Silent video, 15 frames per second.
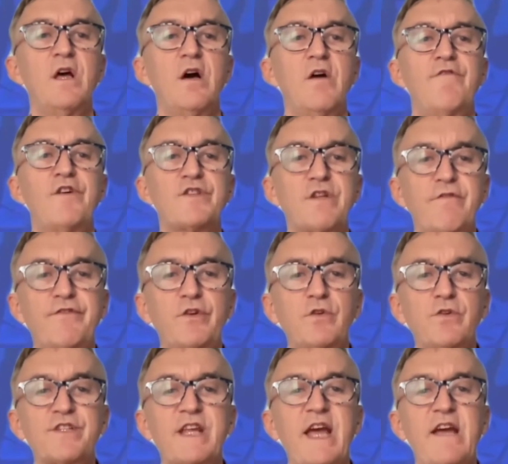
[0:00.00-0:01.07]
Fossil
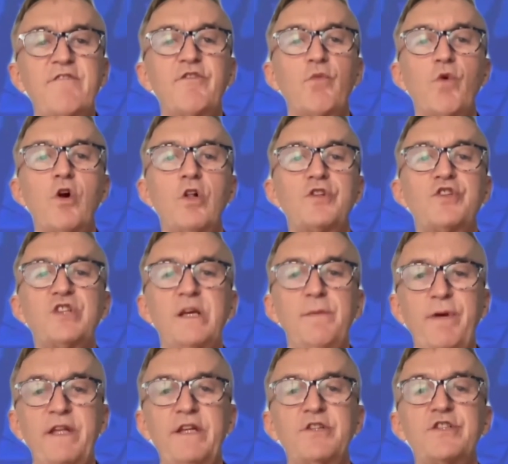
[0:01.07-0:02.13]
fuels gave the world cheap
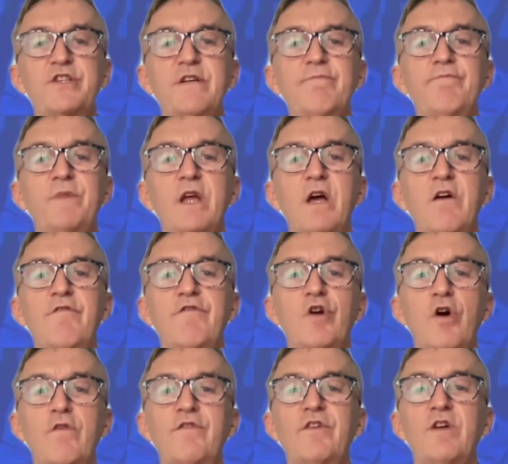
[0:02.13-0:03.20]
energy for
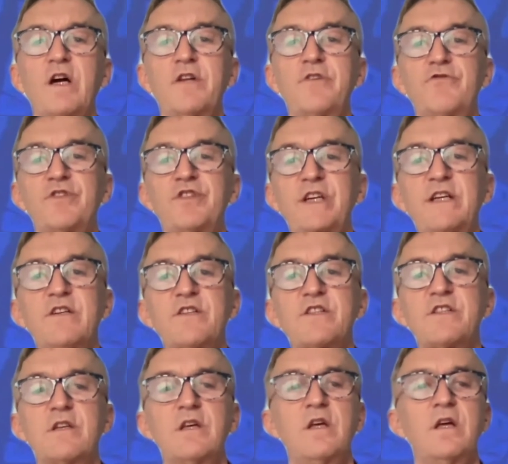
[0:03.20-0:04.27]
over 100
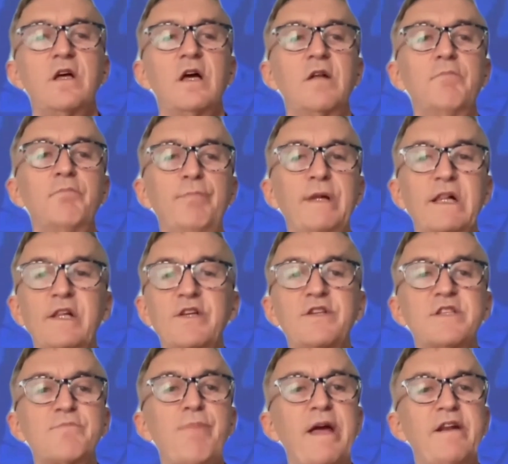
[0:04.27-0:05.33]
years, and
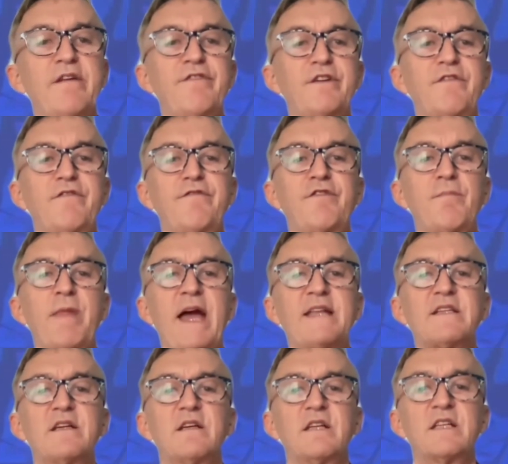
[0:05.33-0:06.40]
billions benefited from
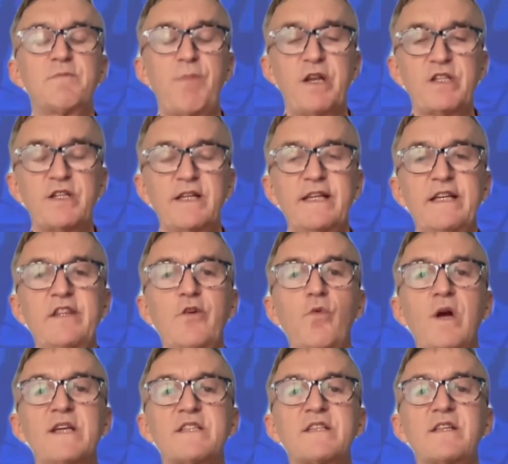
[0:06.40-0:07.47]
that, especially in the
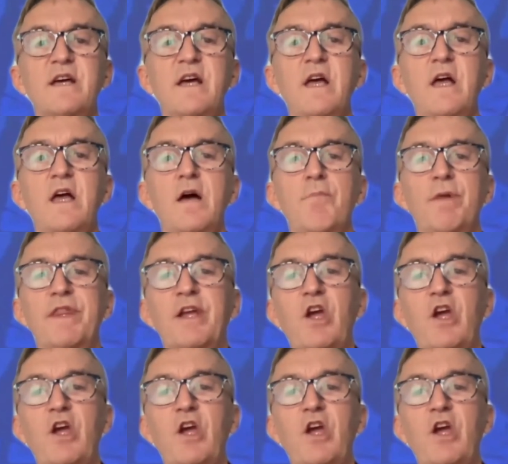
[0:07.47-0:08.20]
West, but the